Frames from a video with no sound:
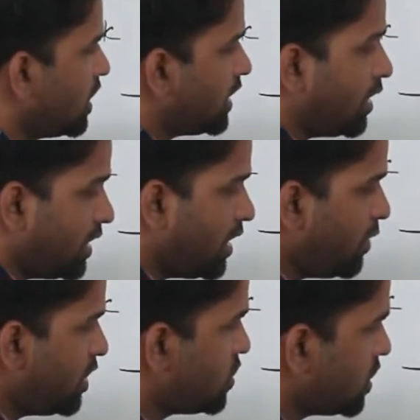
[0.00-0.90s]
That
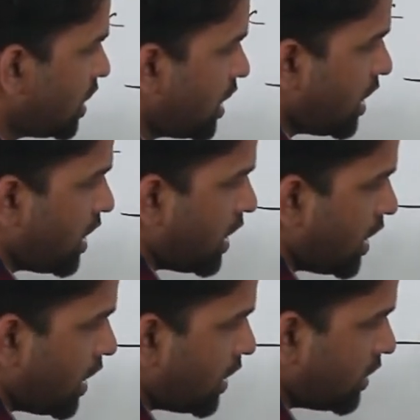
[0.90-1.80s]
means
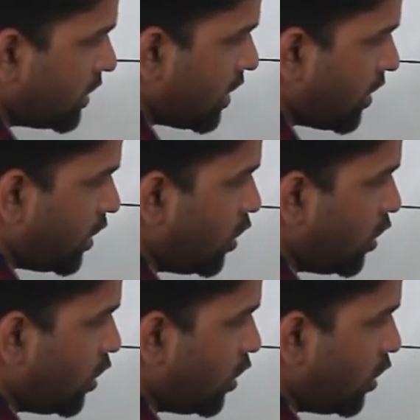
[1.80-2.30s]
that